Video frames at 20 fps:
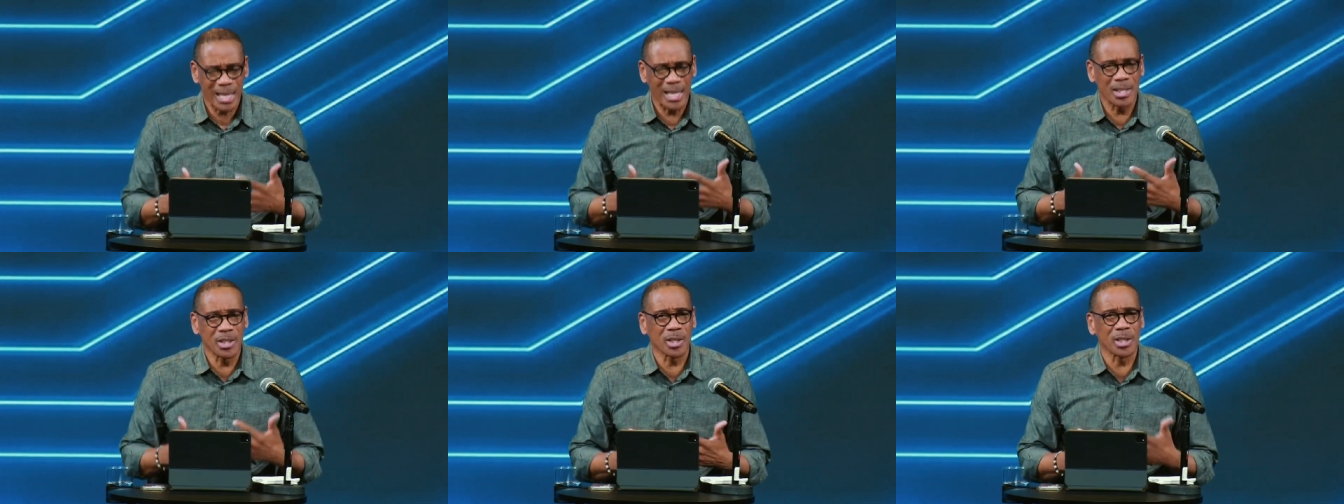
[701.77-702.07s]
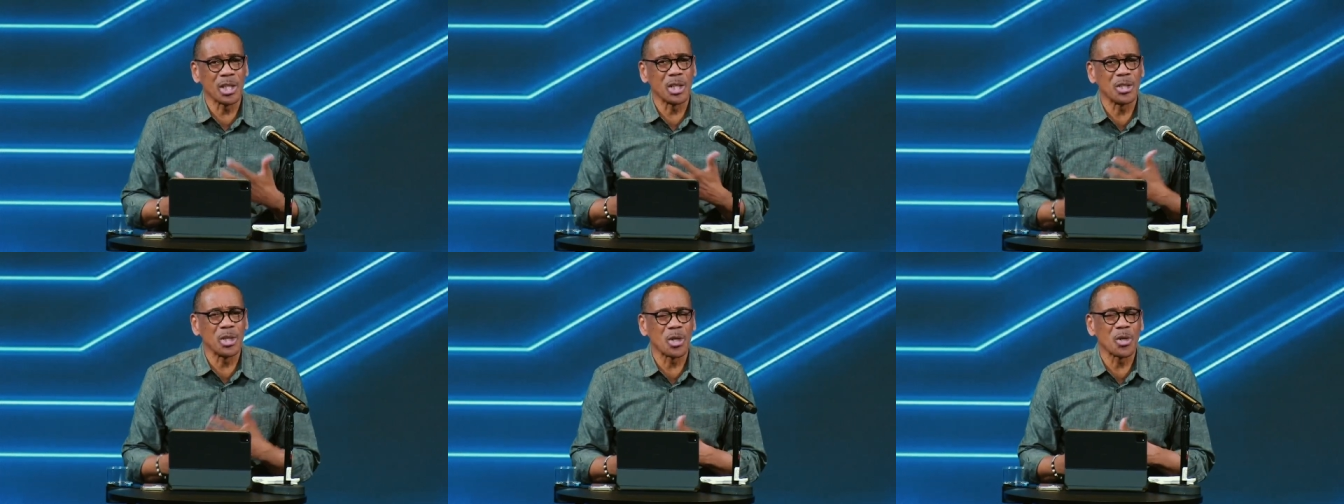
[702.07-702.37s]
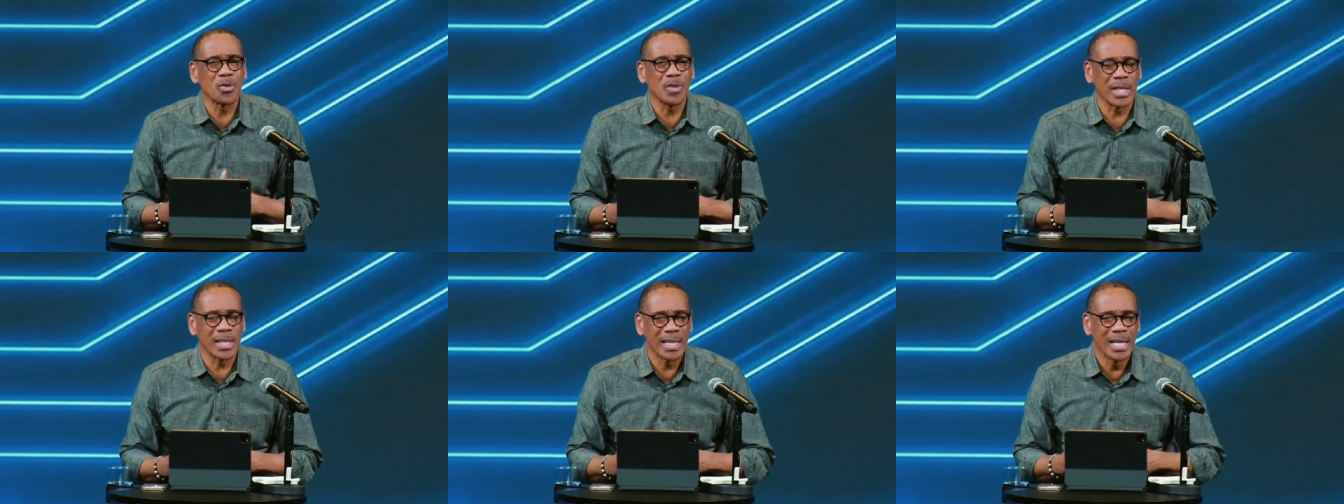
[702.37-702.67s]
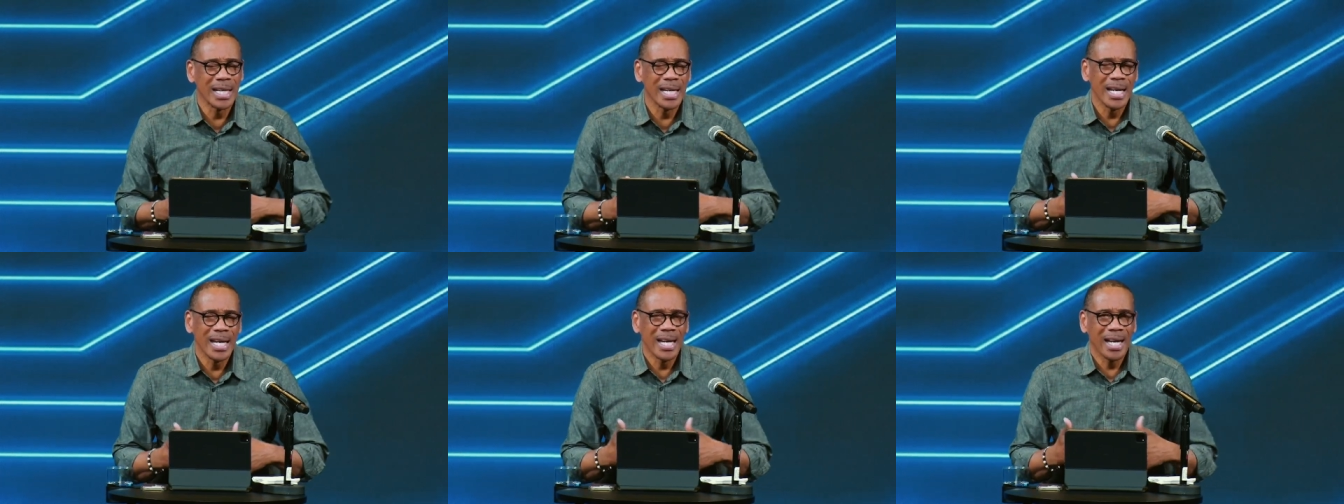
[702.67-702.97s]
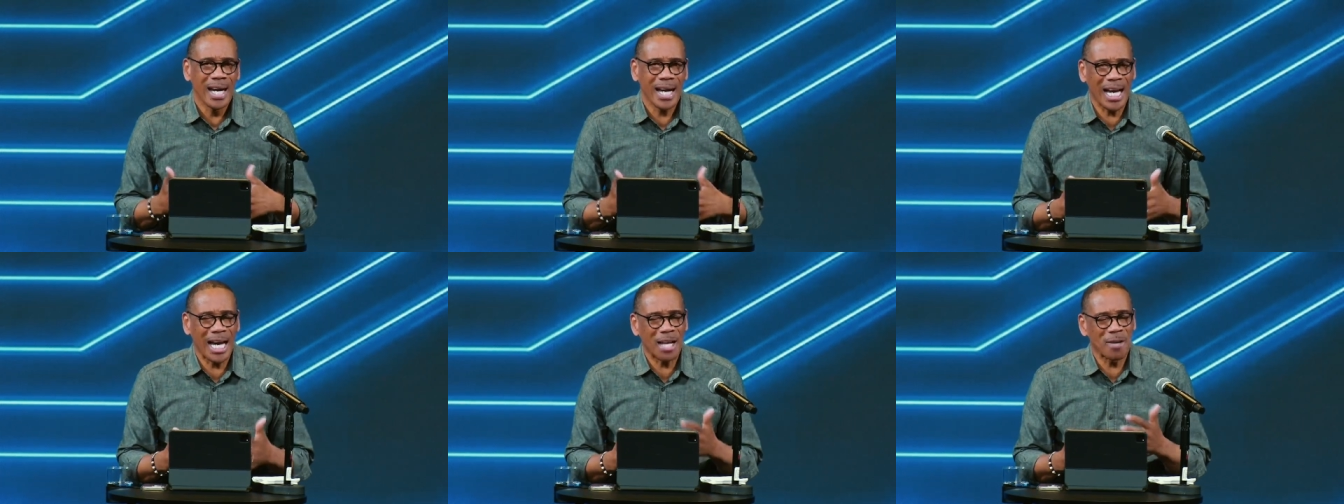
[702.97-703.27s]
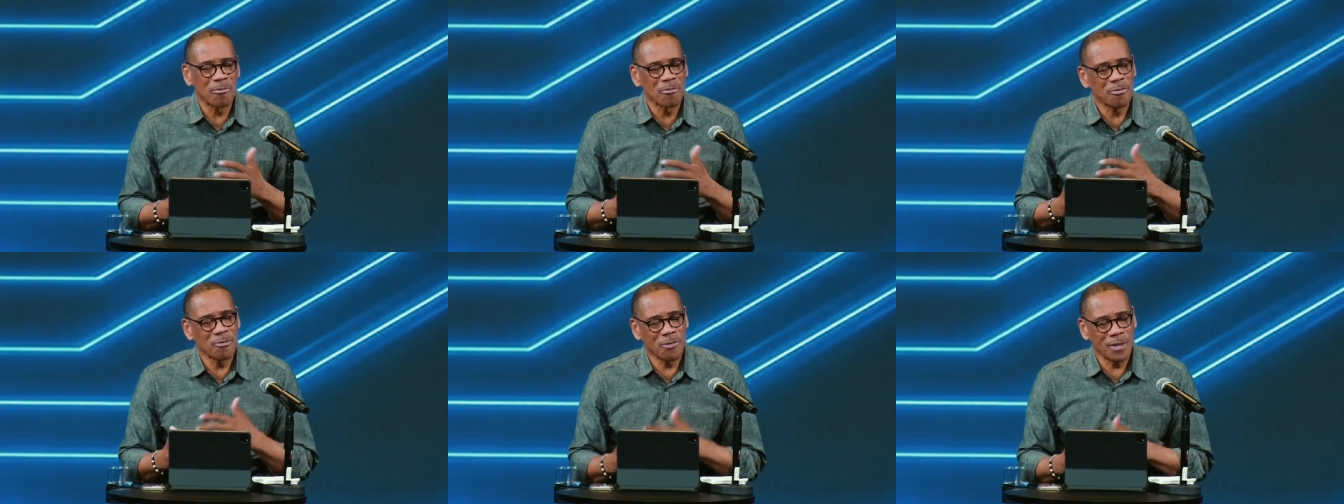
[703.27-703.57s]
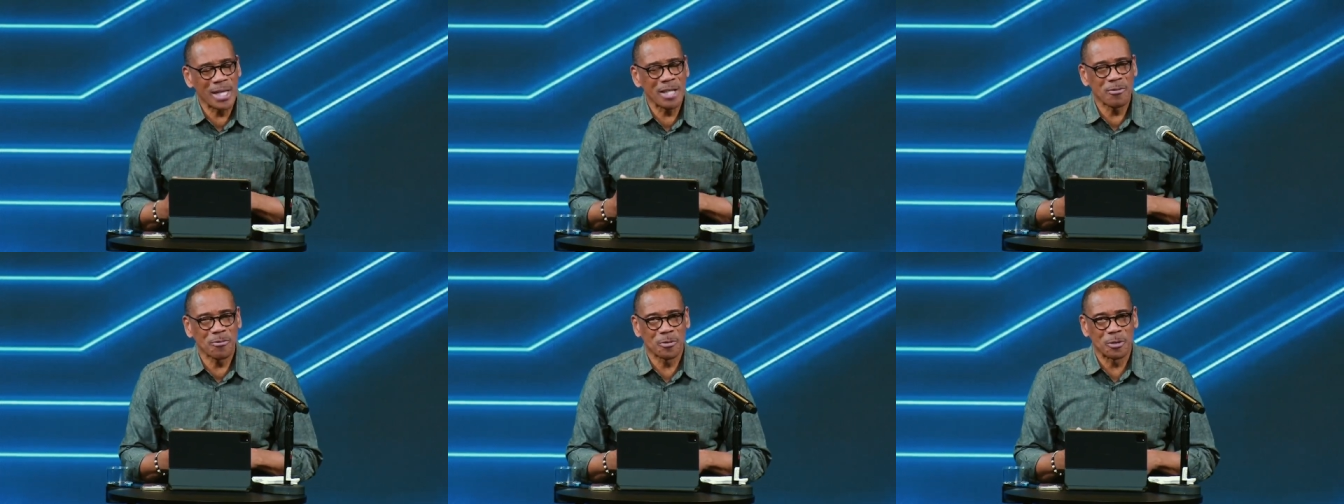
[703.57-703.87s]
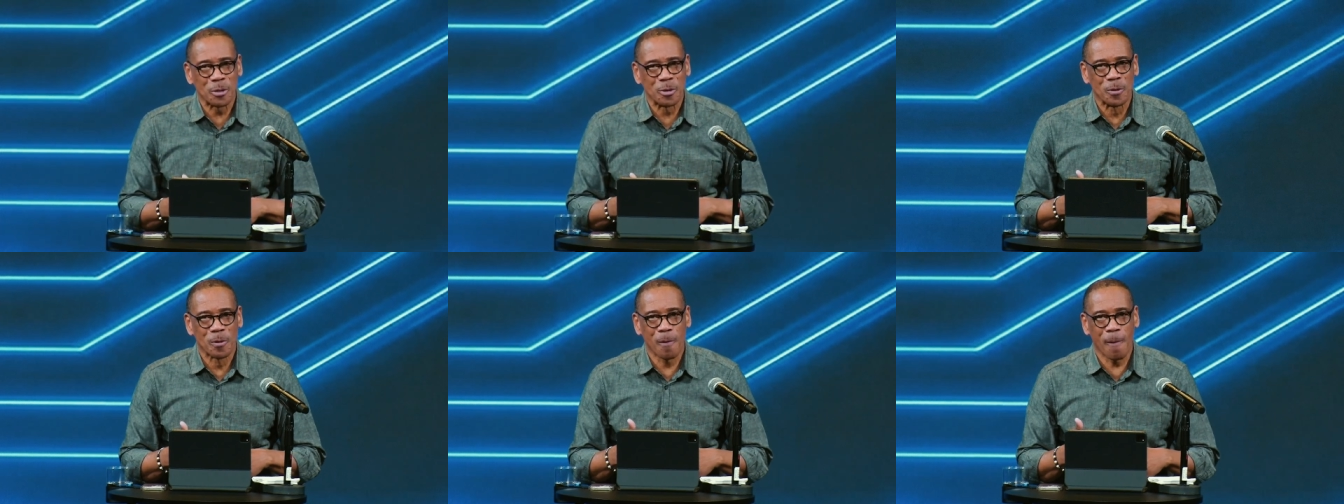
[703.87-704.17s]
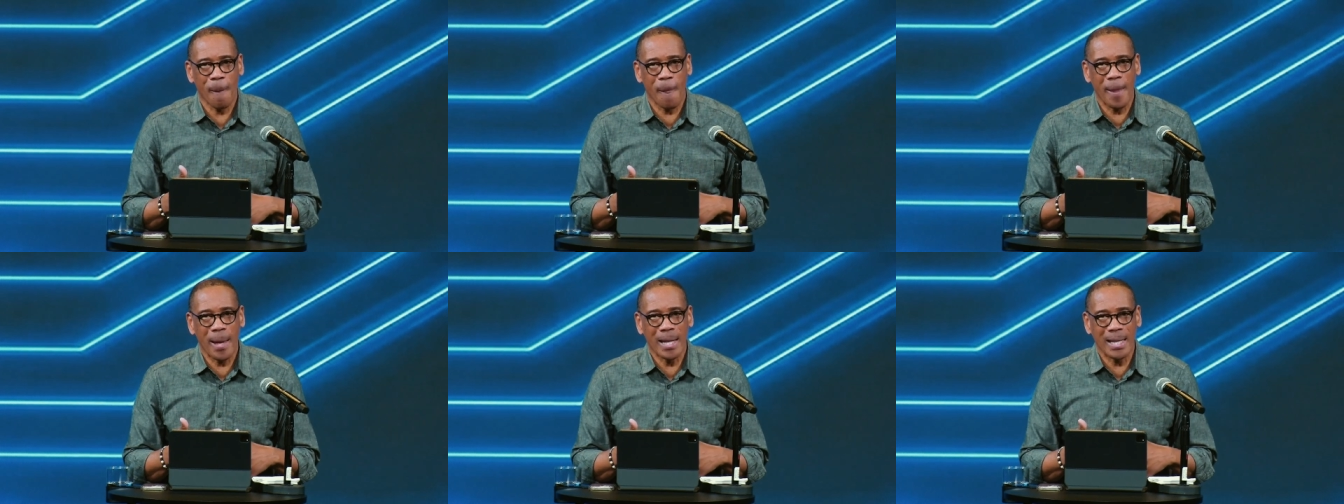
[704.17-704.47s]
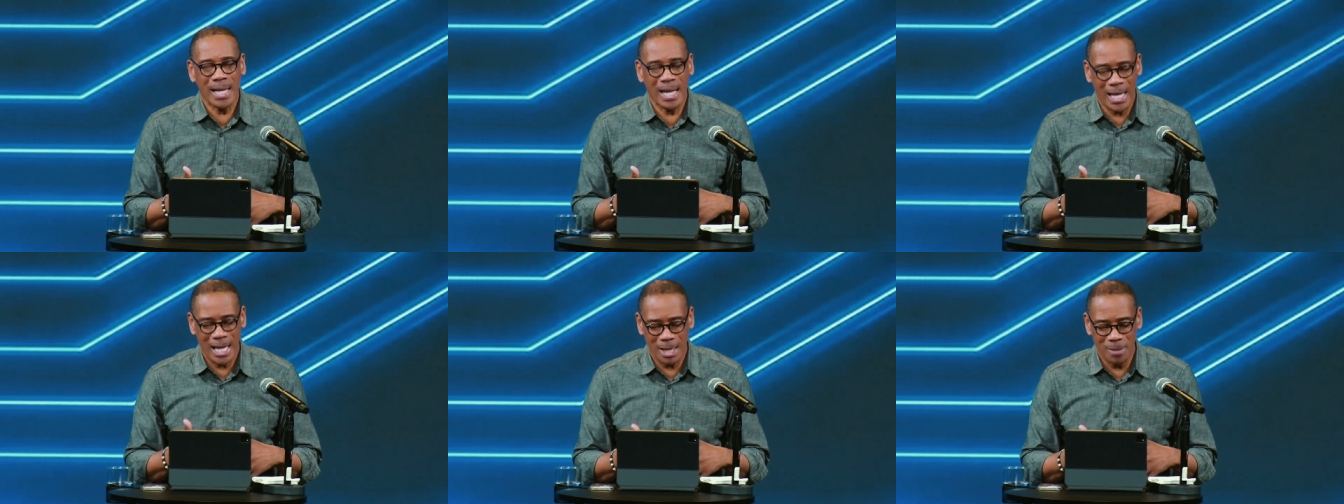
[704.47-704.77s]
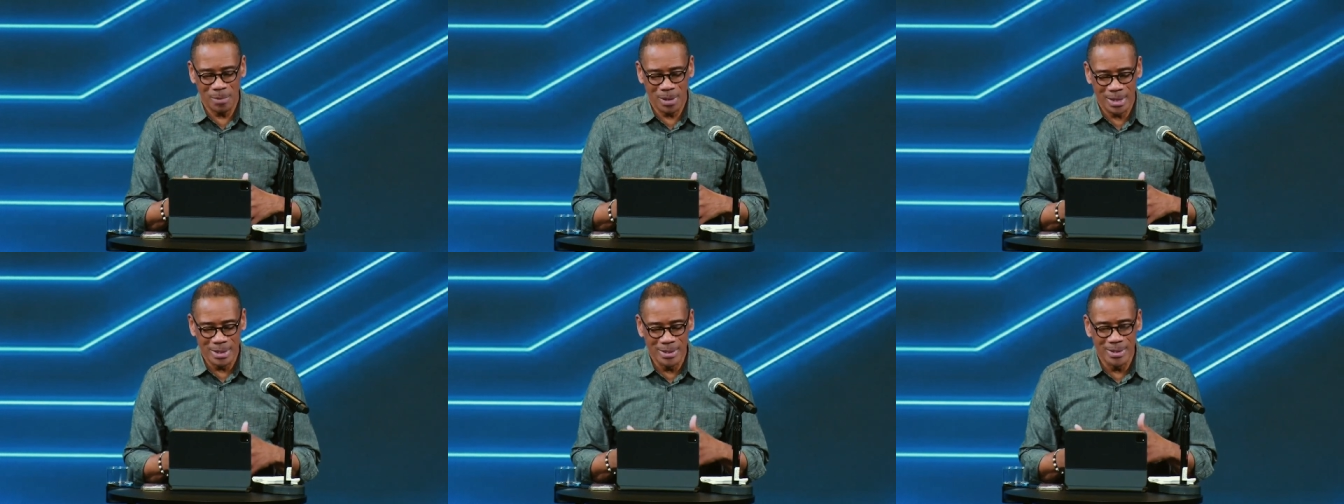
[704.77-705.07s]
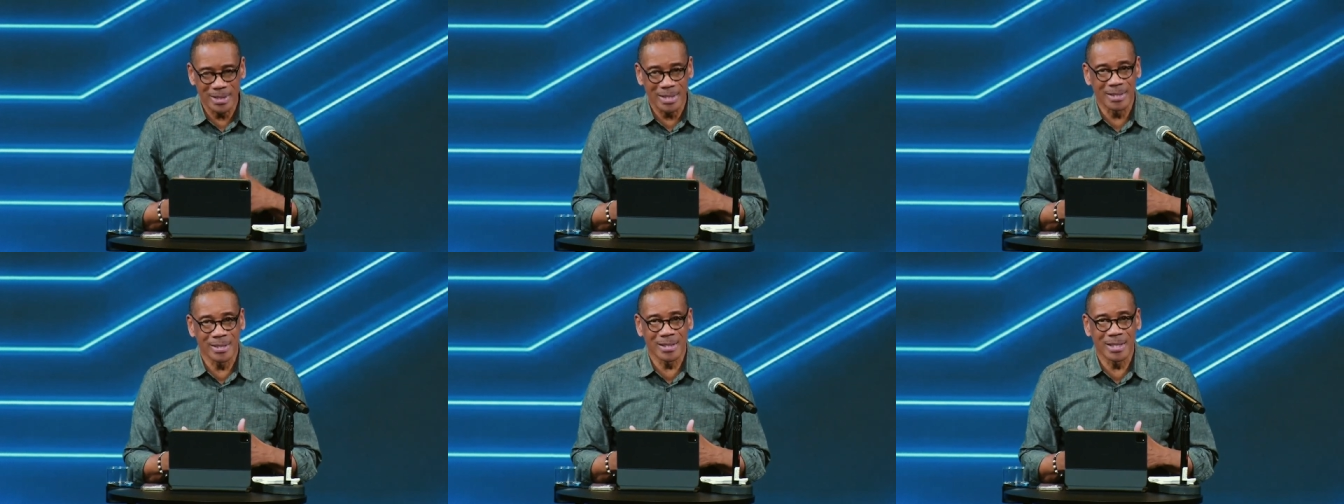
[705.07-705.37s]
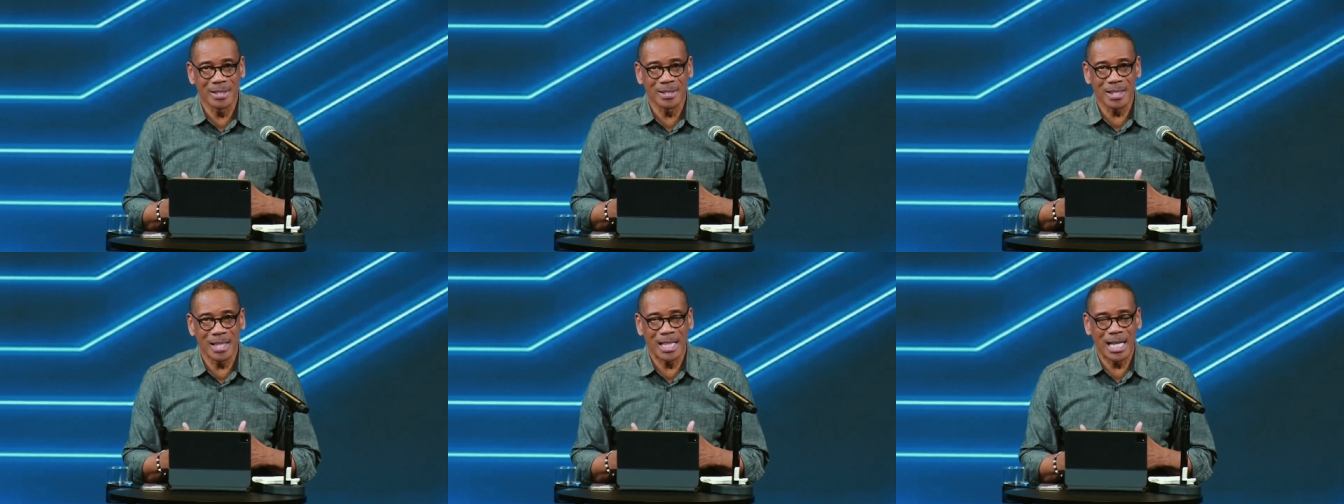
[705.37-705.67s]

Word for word: You're going to know that I am faithful and I am consistent,